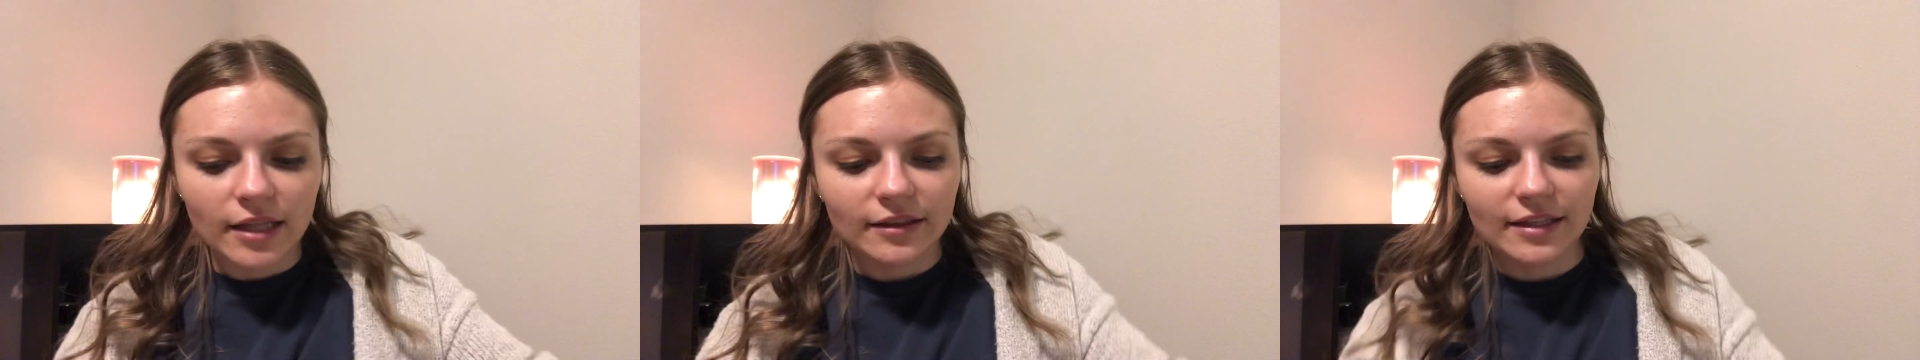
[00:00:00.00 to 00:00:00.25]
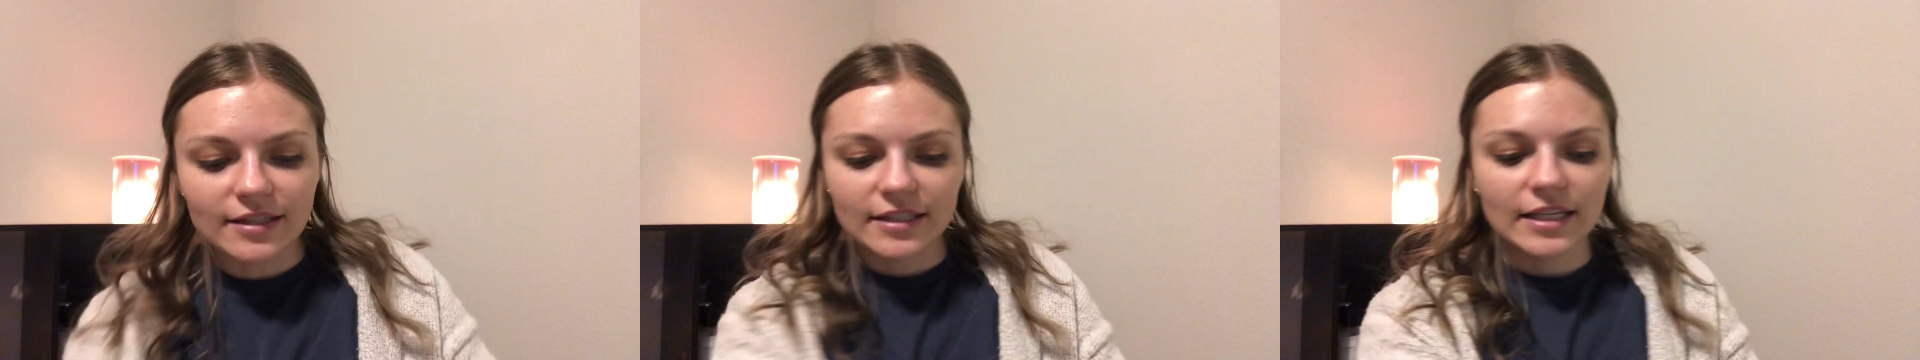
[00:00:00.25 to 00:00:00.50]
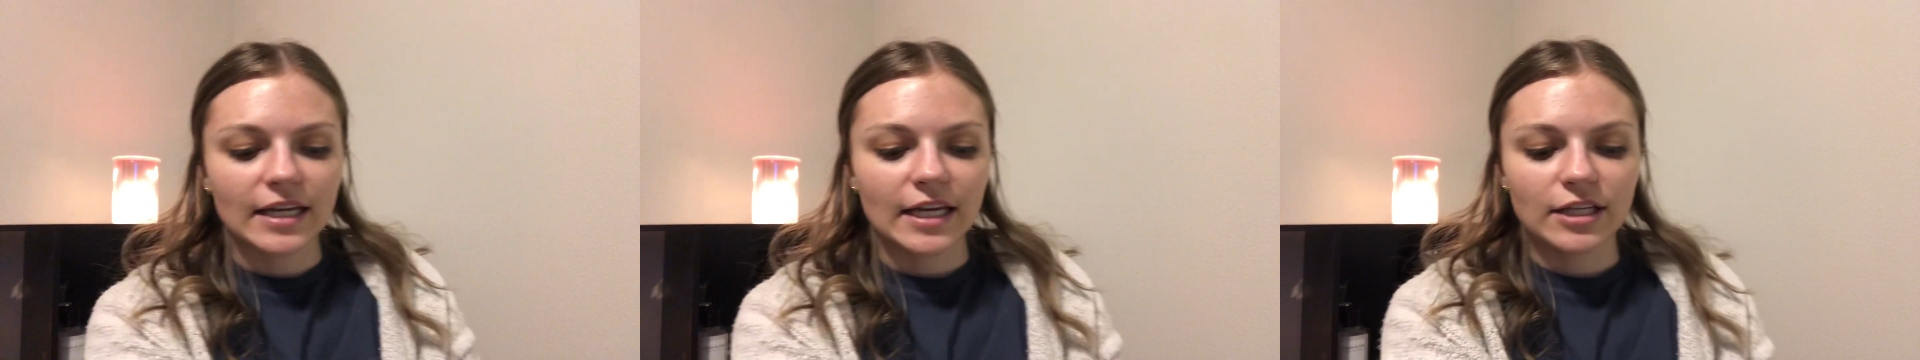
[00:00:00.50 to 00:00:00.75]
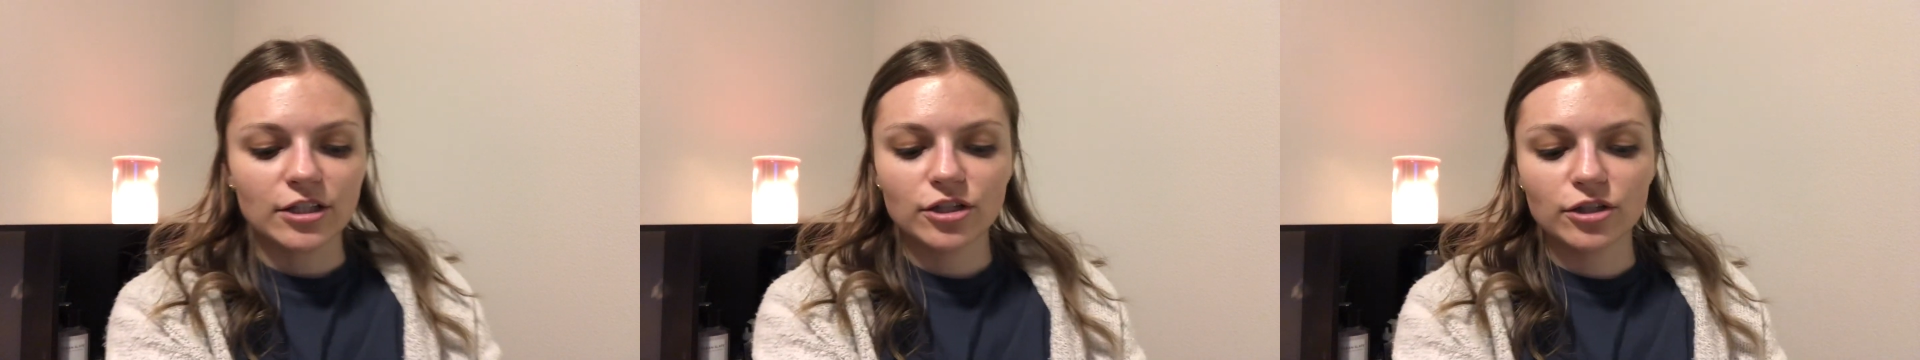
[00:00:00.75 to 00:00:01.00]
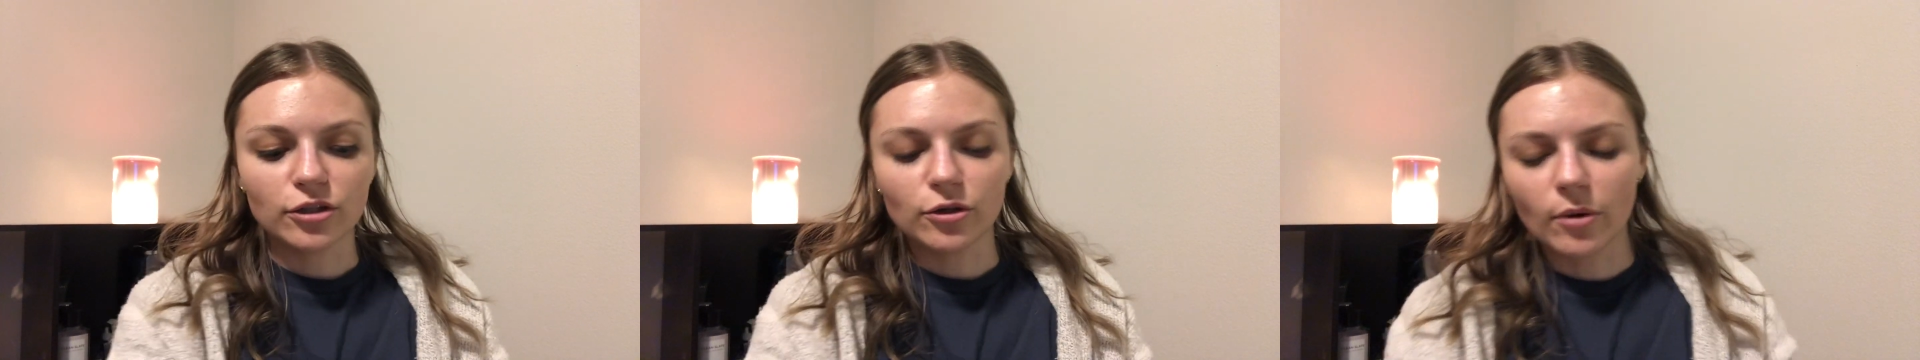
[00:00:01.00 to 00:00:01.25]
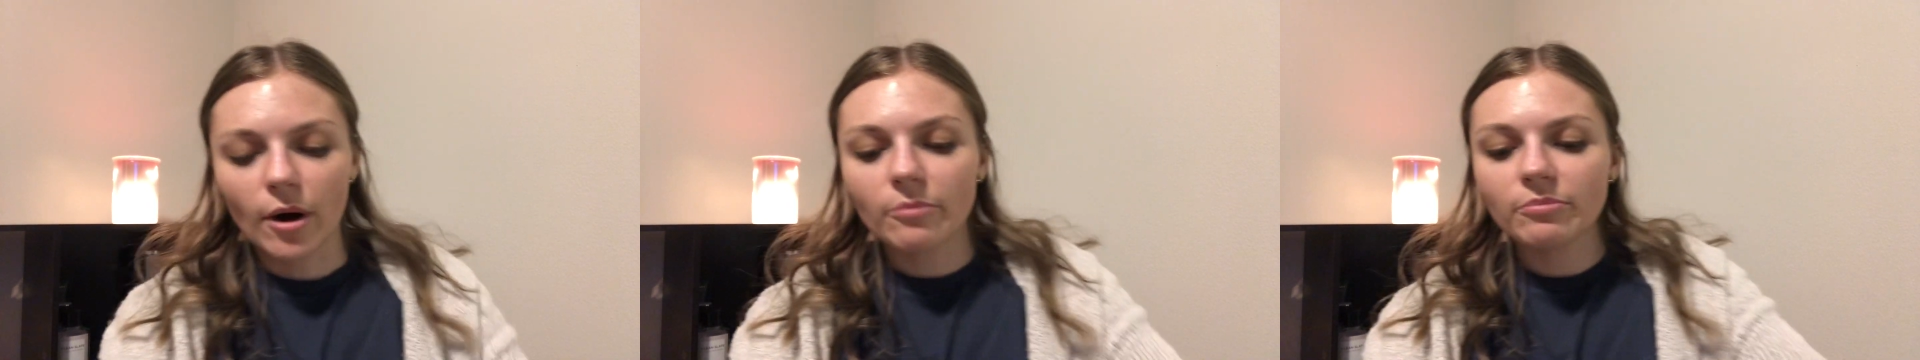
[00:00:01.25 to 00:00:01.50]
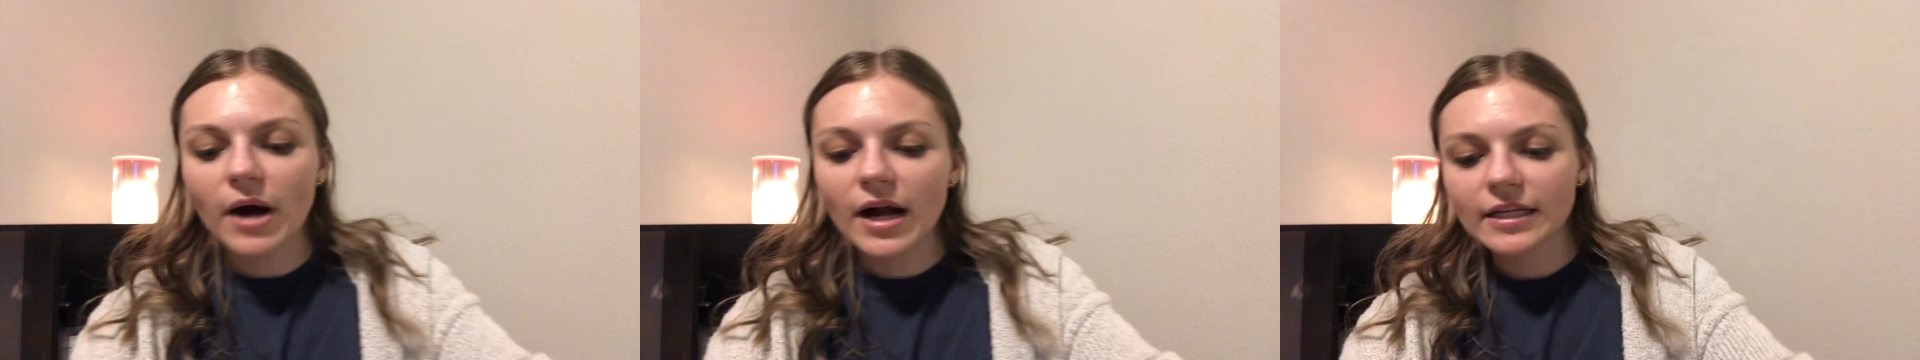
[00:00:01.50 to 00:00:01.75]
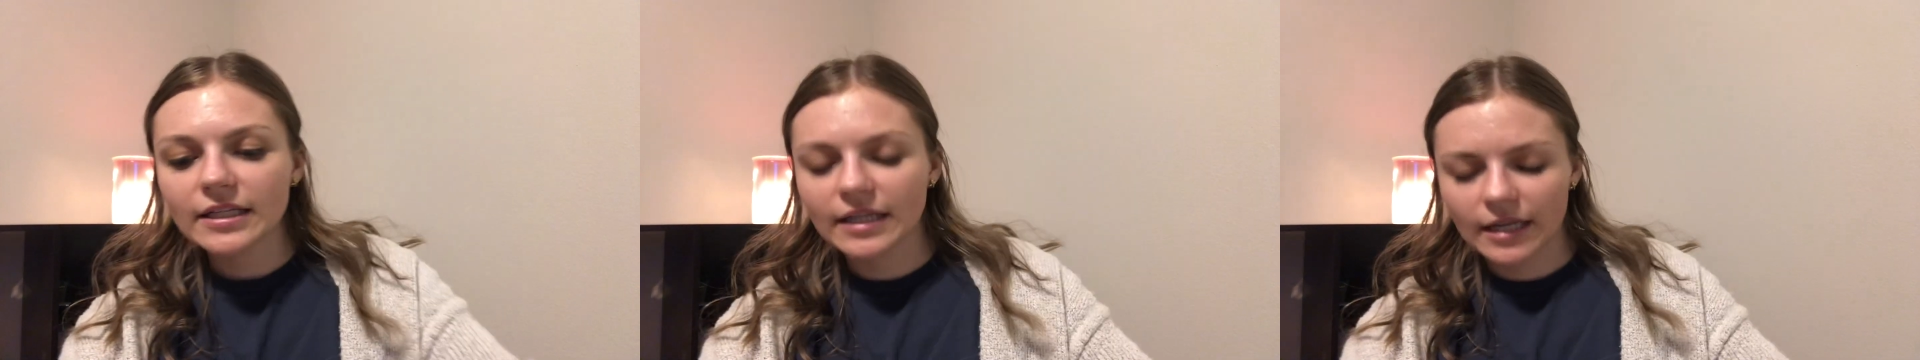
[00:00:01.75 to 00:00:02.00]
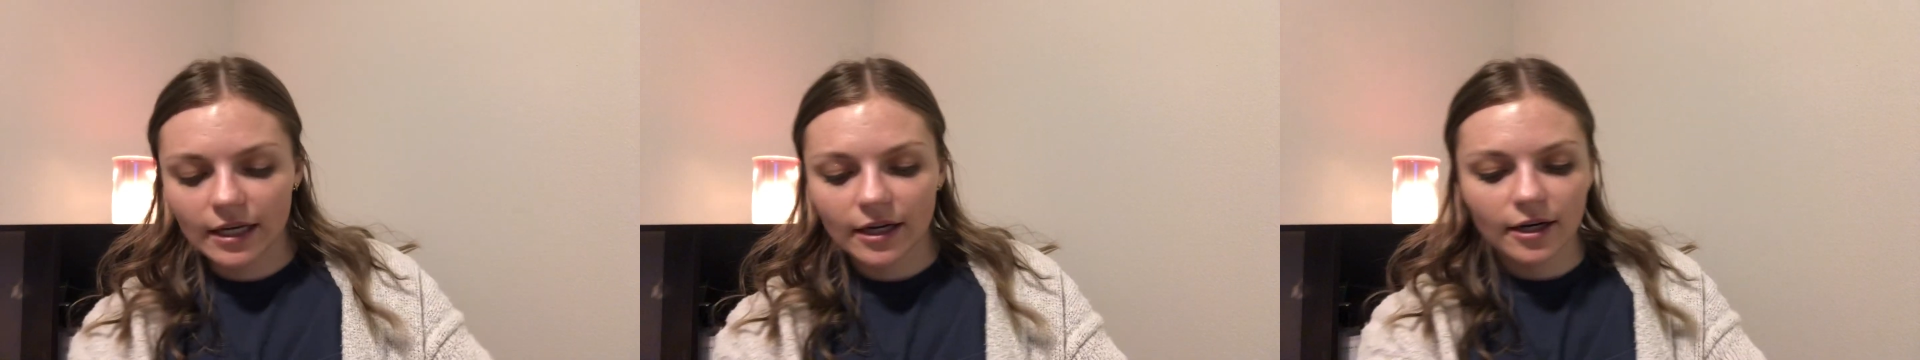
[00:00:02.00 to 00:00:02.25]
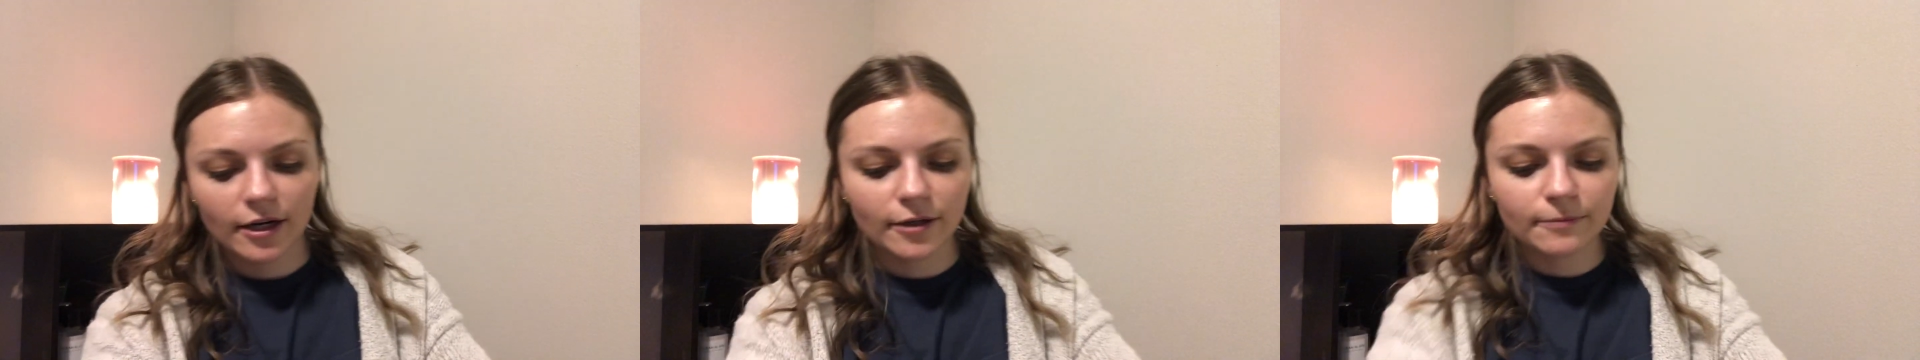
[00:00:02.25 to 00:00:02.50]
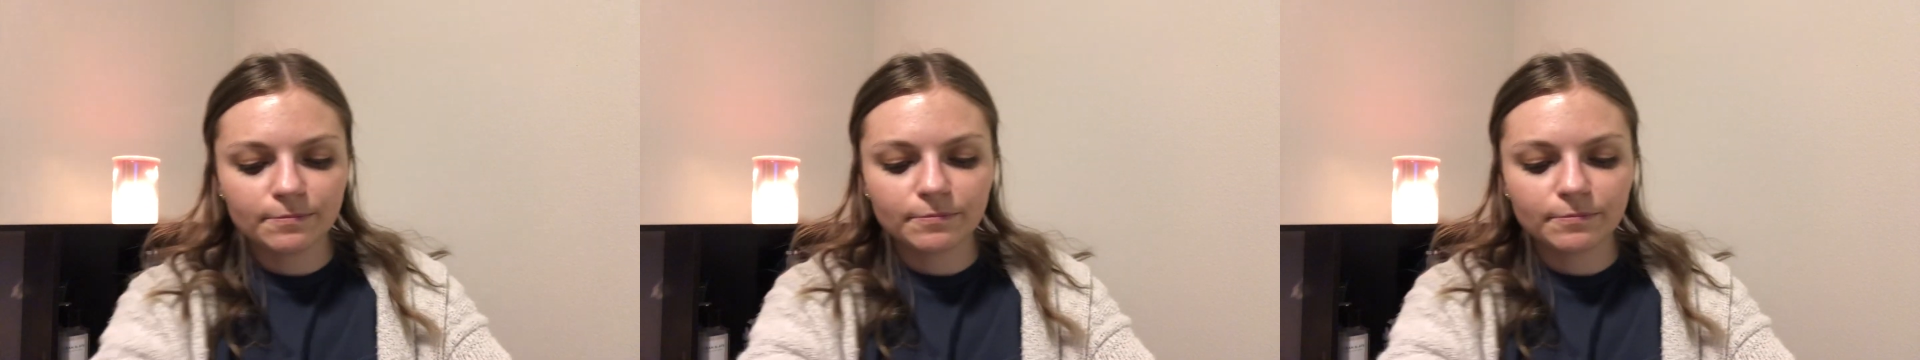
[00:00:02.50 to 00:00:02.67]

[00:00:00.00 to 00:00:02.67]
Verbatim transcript: Let's get into body care